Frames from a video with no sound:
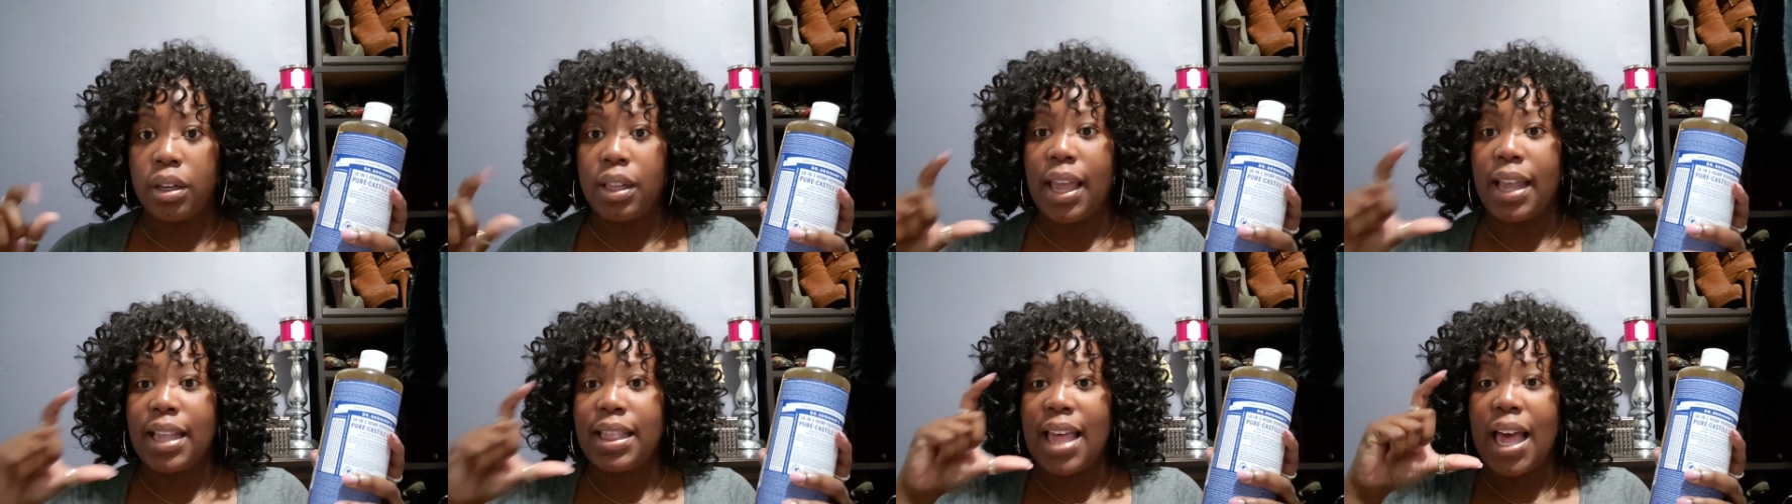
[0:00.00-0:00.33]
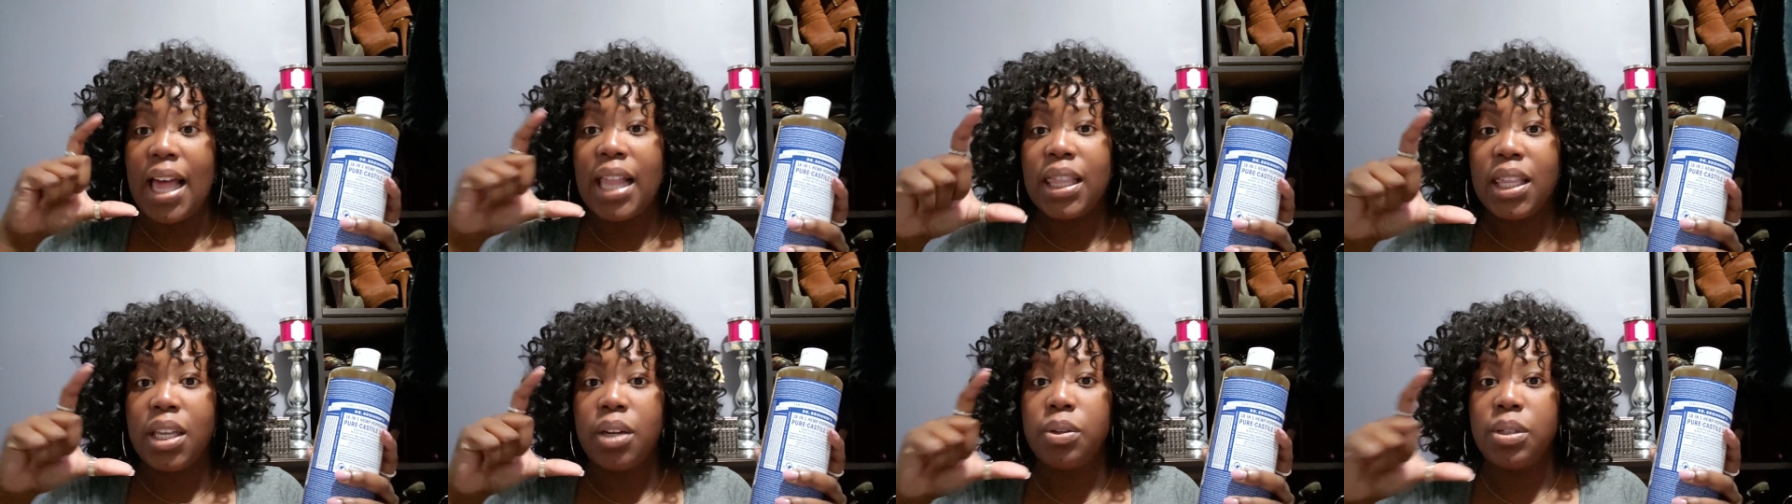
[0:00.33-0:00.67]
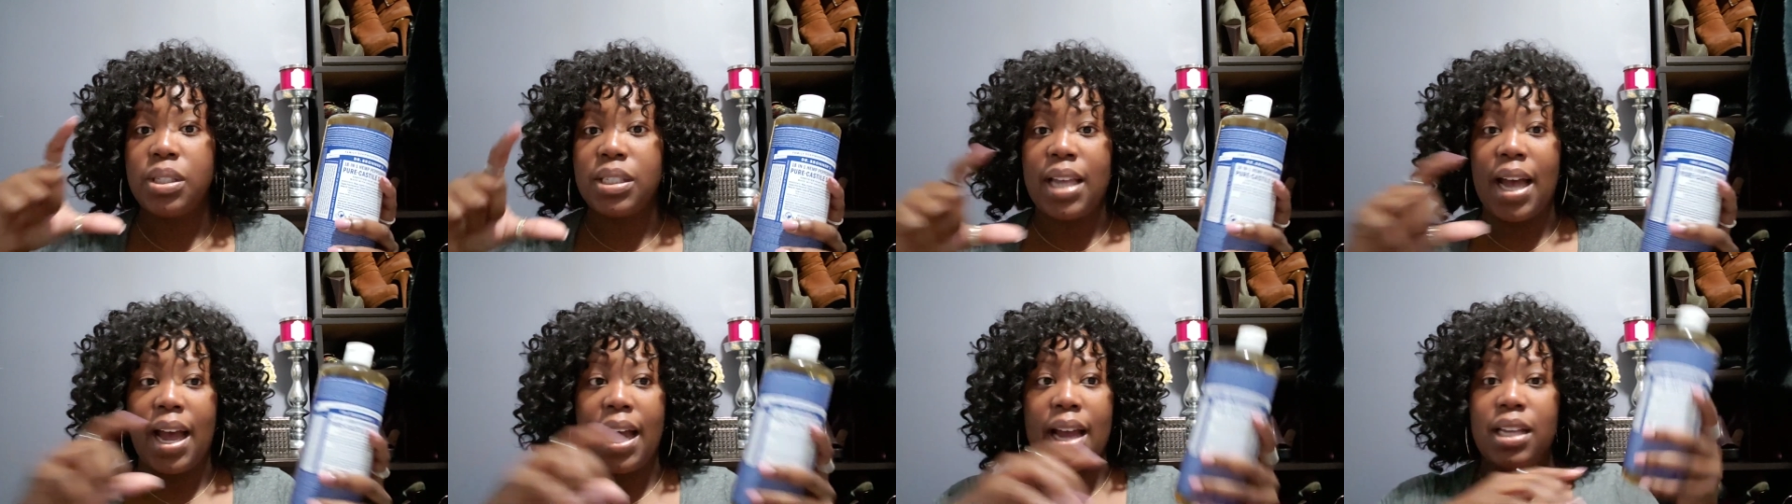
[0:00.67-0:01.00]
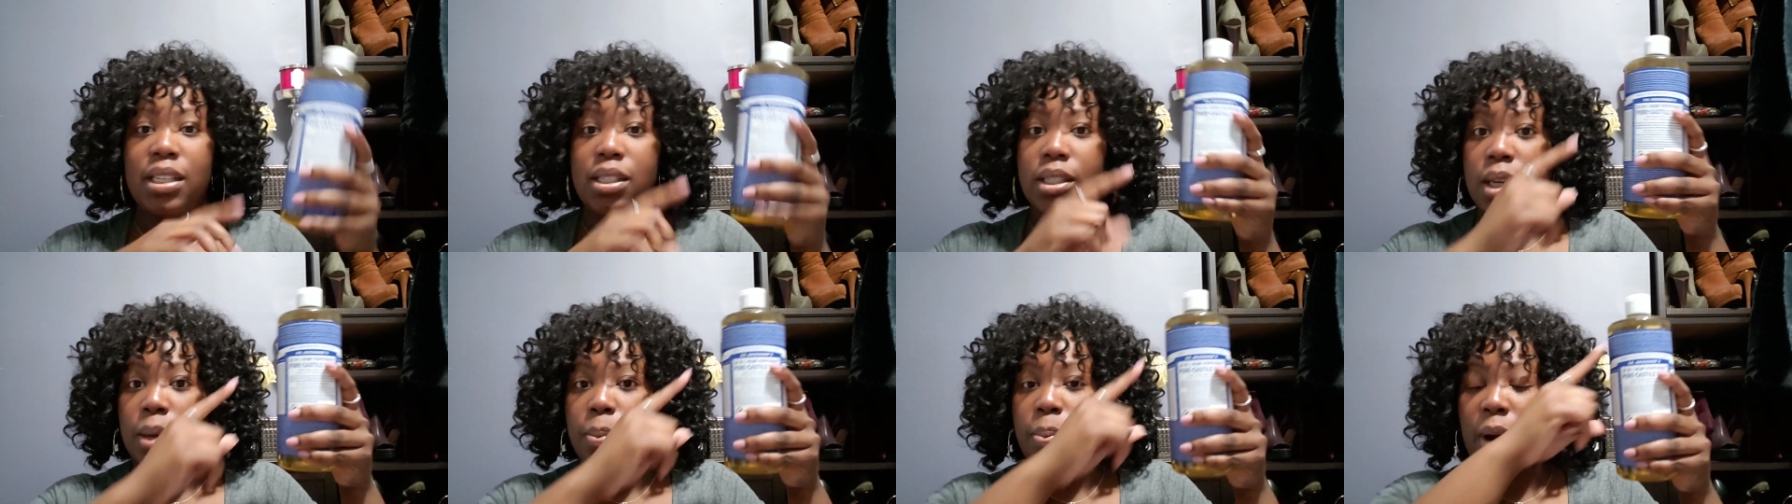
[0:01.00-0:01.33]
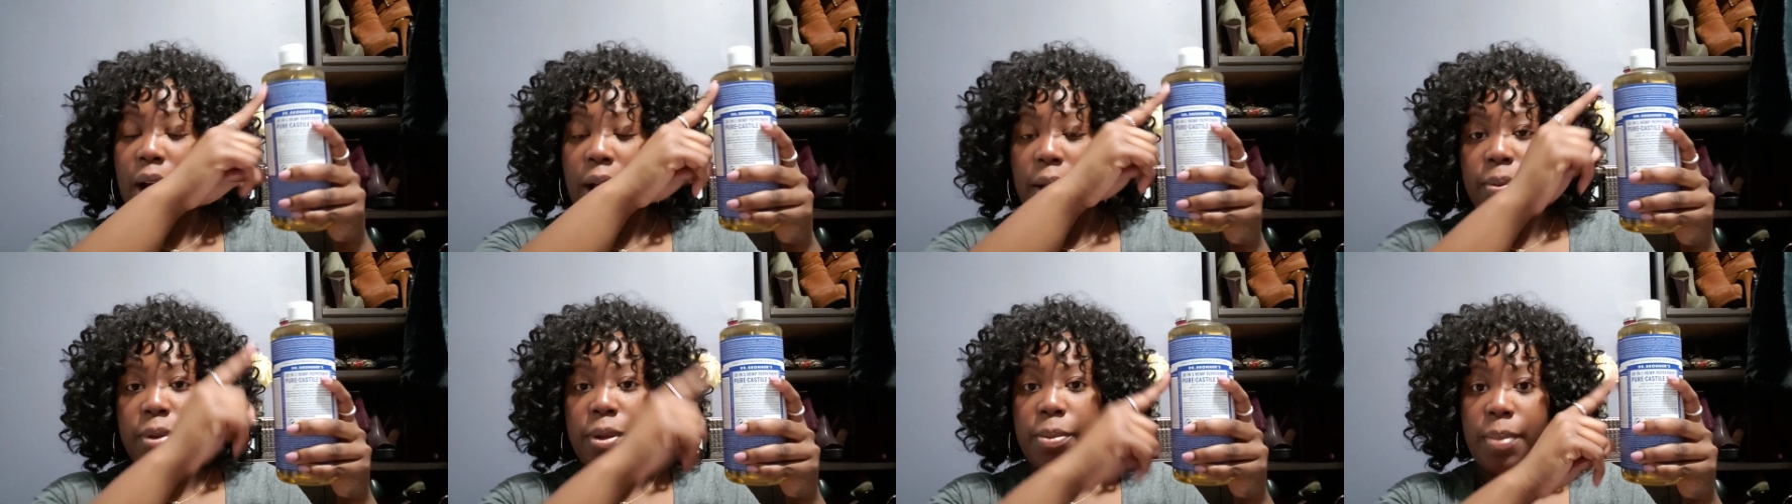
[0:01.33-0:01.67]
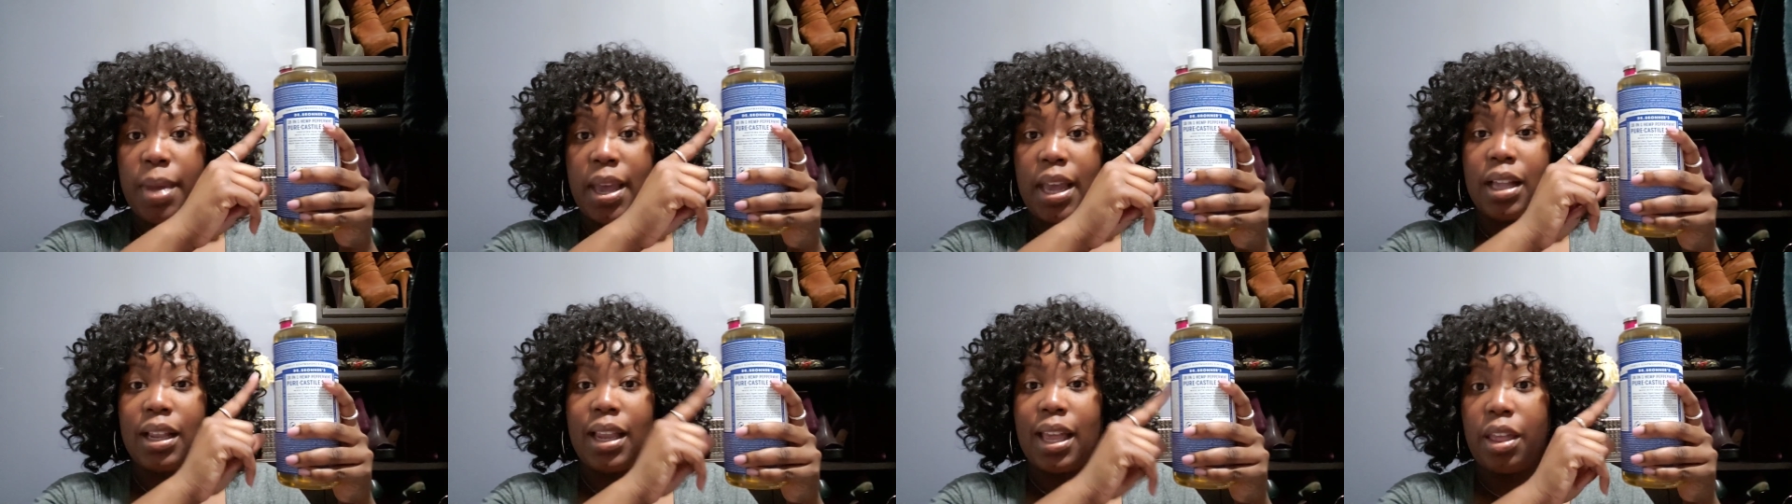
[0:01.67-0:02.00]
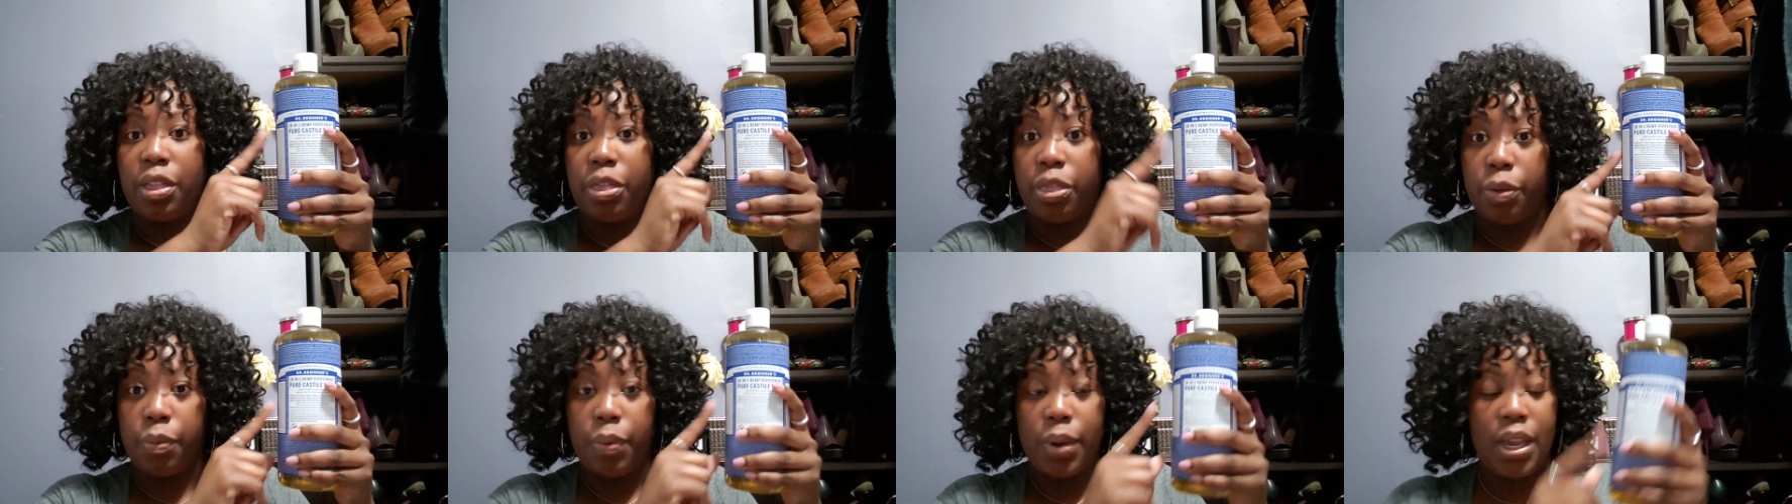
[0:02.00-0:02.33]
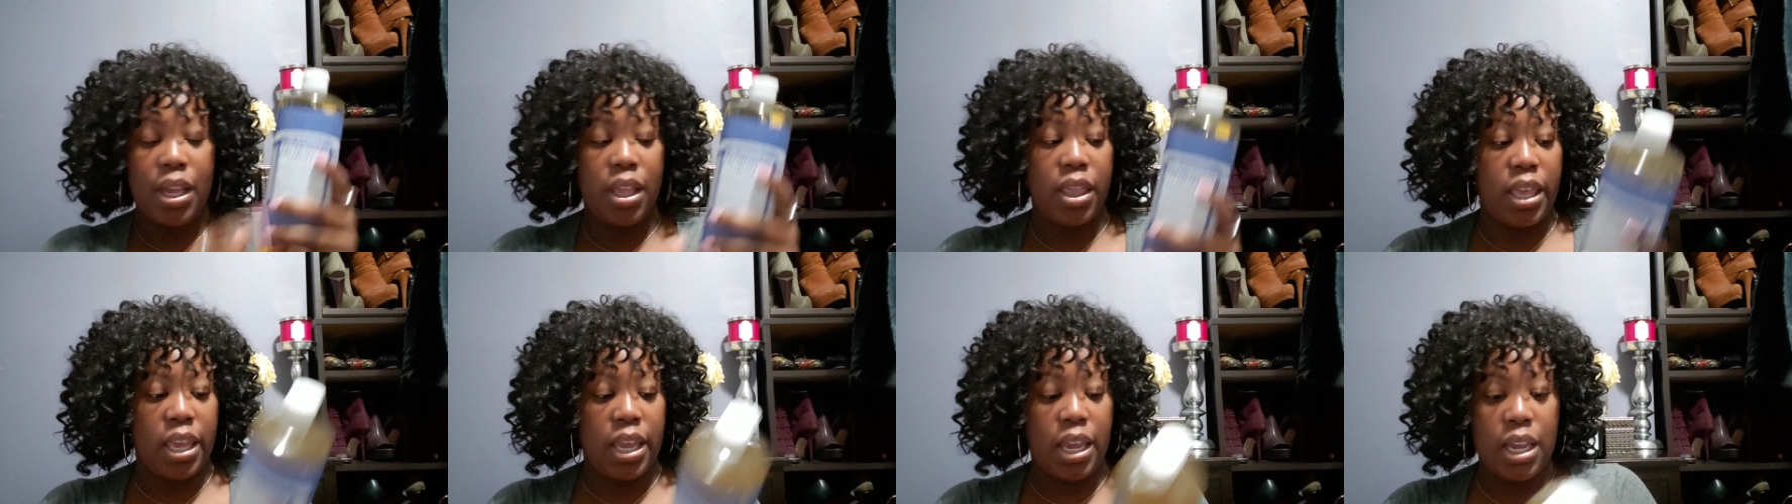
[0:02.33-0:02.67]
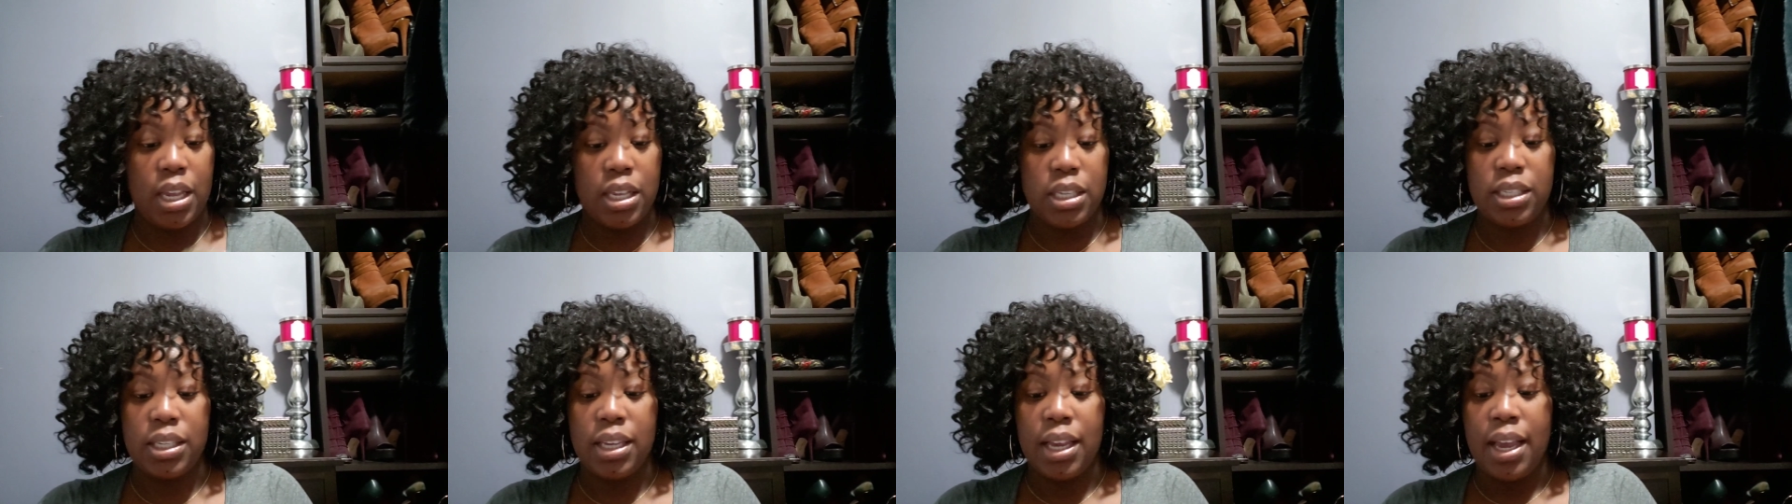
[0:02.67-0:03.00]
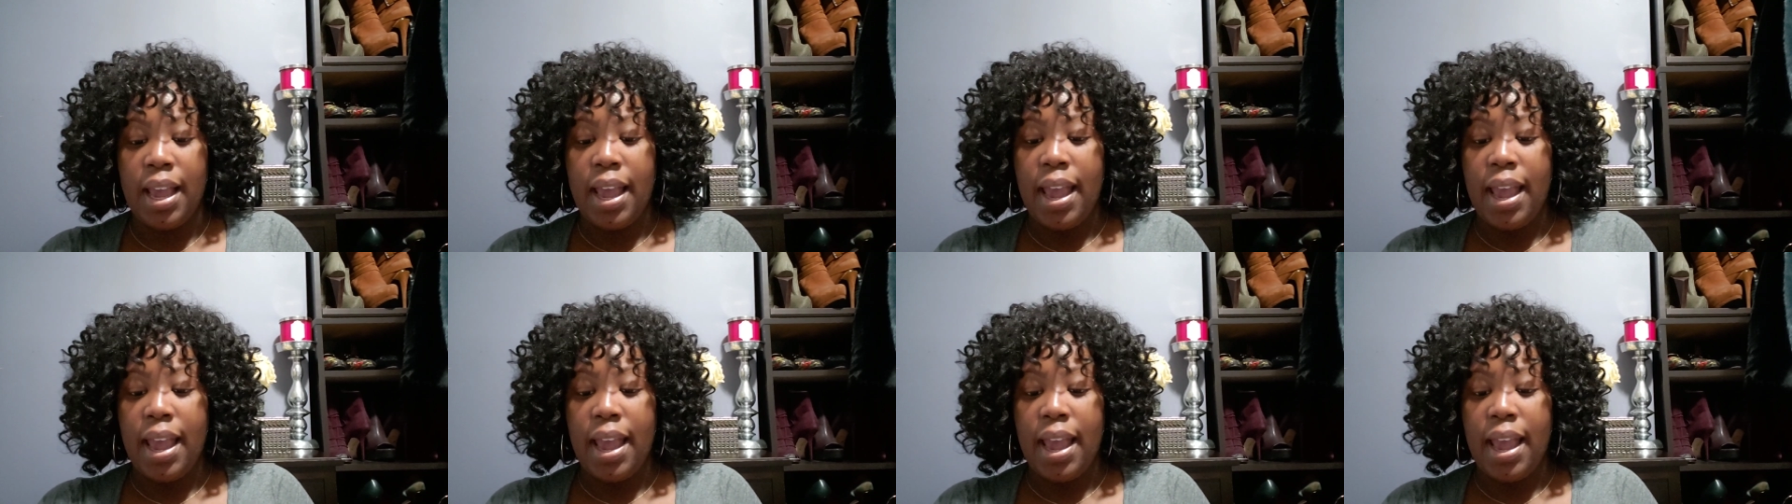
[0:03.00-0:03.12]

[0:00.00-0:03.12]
Like, that little size could probably make like 3 of these,